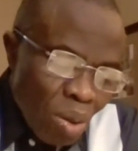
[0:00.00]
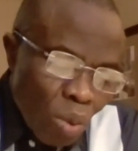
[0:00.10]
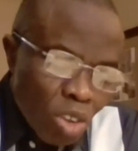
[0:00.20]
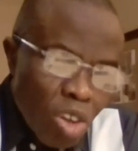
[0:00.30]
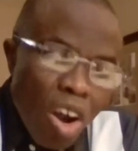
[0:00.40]

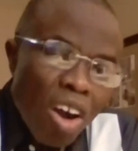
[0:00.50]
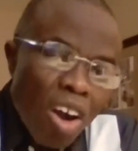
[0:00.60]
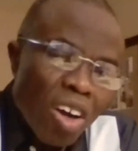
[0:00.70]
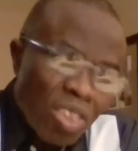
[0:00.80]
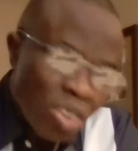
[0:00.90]
with
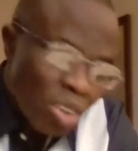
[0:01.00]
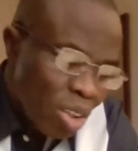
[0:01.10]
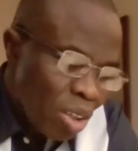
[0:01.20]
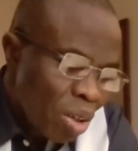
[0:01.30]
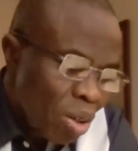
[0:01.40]
God
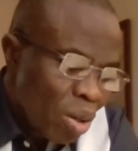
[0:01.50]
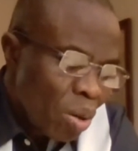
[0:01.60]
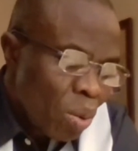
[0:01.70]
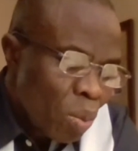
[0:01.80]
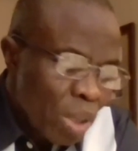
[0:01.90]

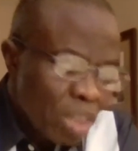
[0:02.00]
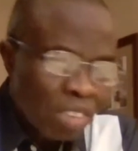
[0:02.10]
will